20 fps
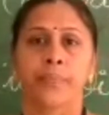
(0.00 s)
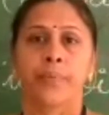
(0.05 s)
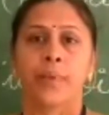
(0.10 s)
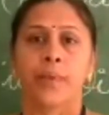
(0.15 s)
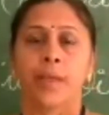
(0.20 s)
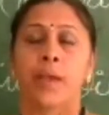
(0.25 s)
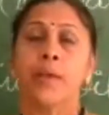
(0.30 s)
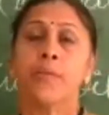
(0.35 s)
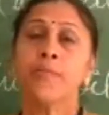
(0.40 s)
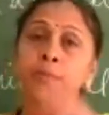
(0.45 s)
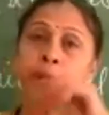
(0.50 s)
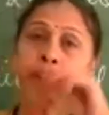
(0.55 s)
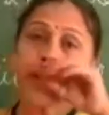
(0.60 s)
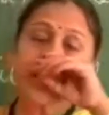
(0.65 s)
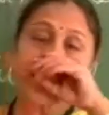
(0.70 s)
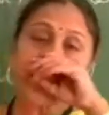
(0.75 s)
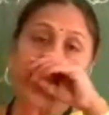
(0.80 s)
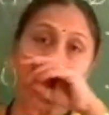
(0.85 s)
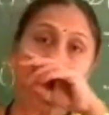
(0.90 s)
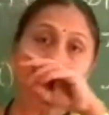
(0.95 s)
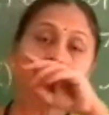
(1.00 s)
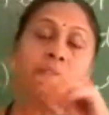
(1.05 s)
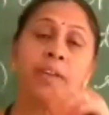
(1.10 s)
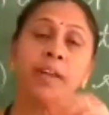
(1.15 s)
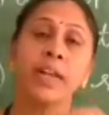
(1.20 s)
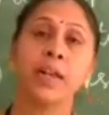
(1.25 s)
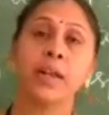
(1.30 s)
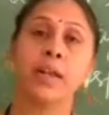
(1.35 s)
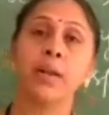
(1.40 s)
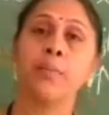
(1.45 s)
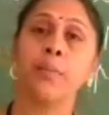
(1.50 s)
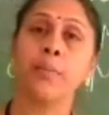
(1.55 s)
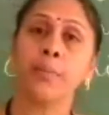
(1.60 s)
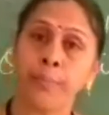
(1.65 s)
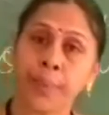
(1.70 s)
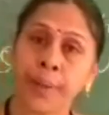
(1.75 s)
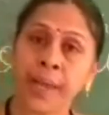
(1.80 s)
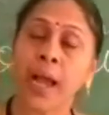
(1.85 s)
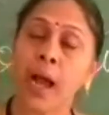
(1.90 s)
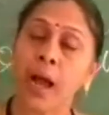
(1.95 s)
Everything will
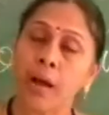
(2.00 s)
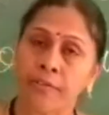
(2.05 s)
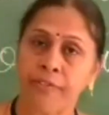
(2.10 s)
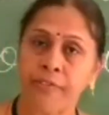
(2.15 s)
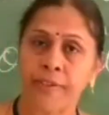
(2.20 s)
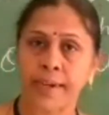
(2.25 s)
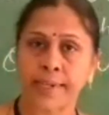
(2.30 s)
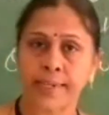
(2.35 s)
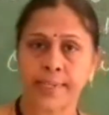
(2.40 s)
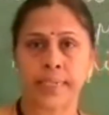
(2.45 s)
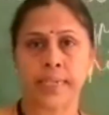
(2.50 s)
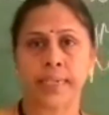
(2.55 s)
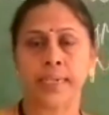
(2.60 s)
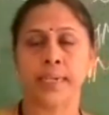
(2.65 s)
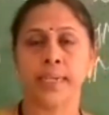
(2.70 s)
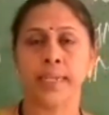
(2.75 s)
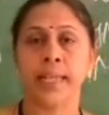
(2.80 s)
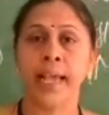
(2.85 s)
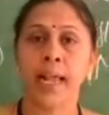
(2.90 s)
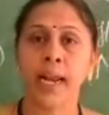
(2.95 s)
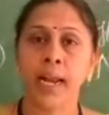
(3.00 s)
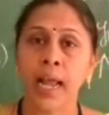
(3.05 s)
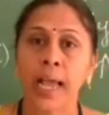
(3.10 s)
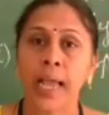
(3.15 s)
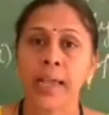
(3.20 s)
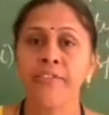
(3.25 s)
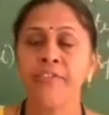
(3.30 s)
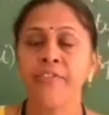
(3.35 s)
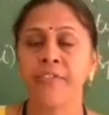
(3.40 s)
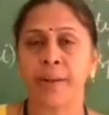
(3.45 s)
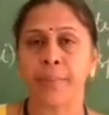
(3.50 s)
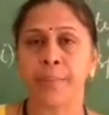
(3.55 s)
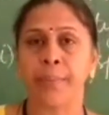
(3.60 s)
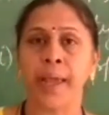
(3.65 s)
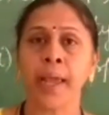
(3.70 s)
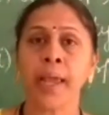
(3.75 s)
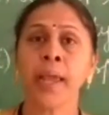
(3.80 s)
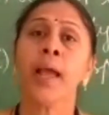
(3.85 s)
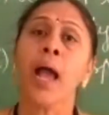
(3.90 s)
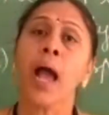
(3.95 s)
be affected. Their life will
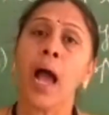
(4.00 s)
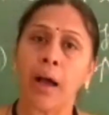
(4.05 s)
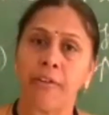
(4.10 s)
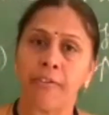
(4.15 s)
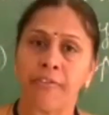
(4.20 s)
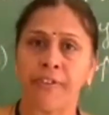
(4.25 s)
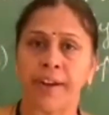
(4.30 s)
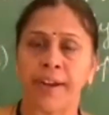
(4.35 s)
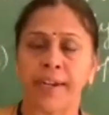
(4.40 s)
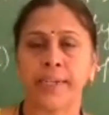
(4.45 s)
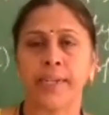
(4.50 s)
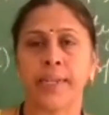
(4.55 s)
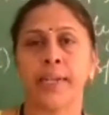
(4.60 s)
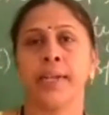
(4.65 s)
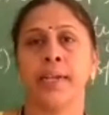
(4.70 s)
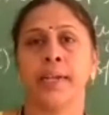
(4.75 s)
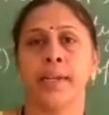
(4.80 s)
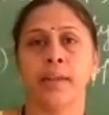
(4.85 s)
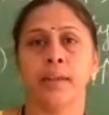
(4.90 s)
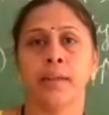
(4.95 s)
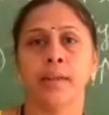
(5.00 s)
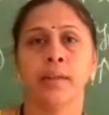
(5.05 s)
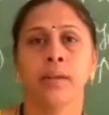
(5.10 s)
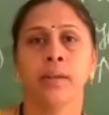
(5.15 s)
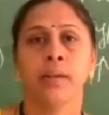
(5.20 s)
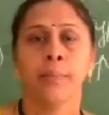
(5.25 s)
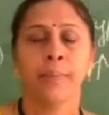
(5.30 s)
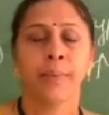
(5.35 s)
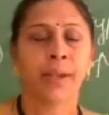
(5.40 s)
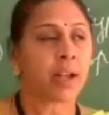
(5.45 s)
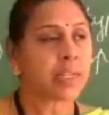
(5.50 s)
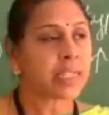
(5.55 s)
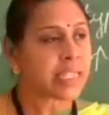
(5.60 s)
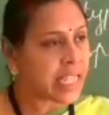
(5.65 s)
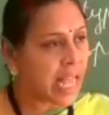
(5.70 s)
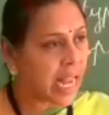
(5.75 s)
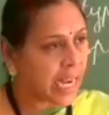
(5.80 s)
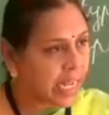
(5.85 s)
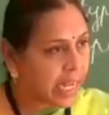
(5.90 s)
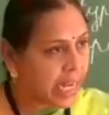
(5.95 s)
be affected, because
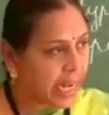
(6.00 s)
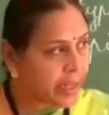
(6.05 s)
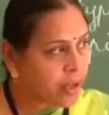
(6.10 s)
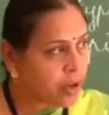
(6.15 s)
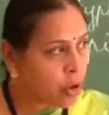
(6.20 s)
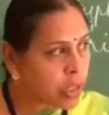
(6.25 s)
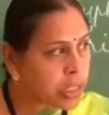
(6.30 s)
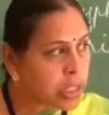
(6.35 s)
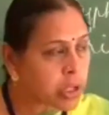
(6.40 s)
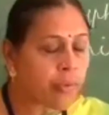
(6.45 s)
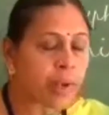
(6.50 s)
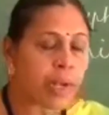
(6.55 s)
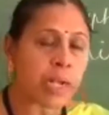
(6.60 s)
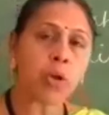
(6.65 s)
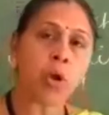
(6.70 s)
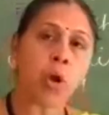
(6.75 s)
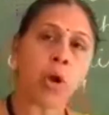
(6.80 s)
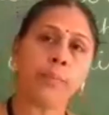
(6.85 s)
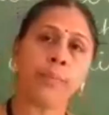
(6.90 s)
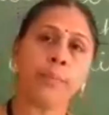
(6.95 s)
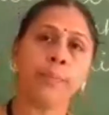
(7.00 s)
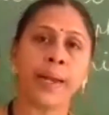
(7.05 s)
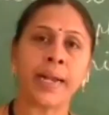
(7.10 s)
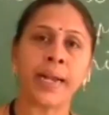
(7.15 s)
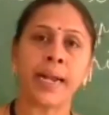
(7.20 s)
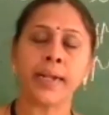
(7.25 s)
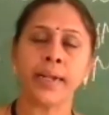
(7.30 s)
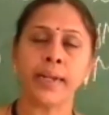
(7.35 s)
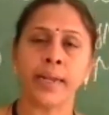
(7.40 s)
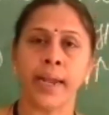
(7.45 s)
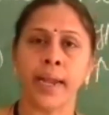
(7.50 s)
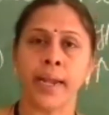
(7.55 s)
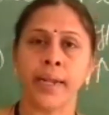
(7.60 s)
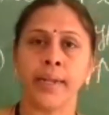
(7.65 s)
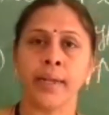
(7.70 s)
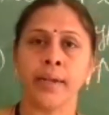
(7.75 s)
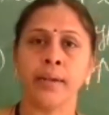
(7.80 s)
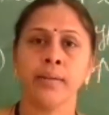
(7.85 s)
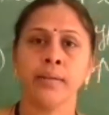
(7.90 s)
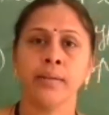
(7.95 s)
sunlight also will not
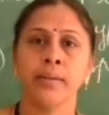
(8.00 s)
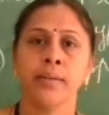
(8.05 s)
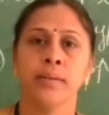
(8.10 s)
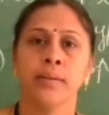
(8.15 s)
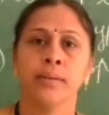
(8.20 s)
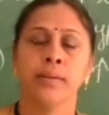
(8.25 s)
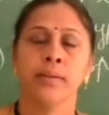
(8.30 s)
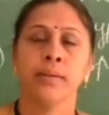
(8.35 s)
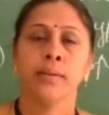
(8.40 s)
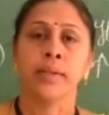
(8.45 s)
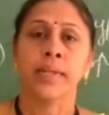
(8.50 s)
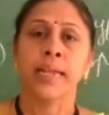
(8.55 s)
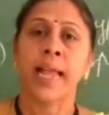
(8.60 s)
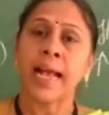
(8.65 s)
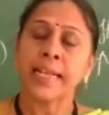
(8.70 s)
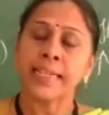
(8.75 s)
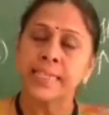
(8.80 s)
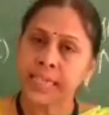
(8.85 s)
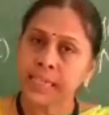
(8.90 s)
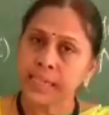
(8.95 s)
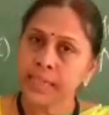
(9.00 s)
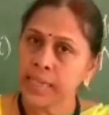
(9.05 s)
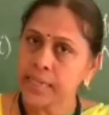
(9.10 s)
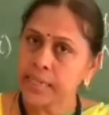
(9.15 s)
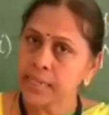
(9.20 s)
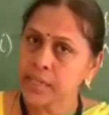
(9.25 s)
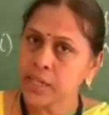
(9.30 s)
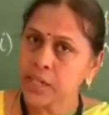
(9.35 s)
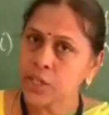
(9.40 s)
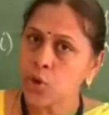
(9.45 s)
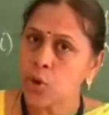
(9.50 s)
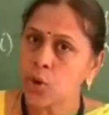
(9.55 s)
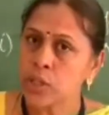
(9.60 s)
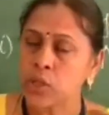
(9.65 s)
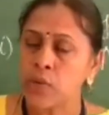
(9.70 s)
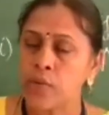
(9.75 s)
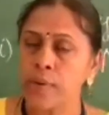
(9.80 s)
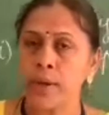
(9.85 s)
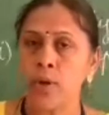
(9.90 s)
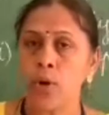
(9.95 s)
penetrate. Gaseous exchange
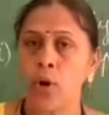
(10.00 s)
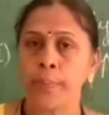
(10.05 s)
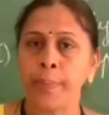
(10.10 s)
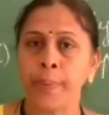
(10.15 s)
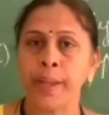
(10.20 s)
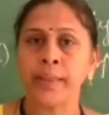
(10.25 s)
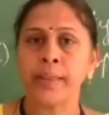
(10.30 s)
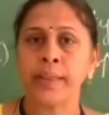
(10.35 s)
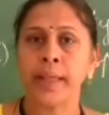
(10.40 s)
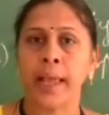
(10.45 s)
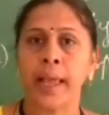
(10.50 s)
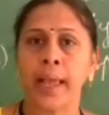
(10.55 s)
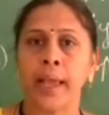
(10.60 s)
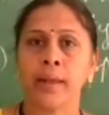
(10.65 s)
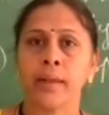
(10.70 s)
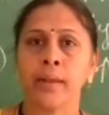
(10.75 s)
also will not be there.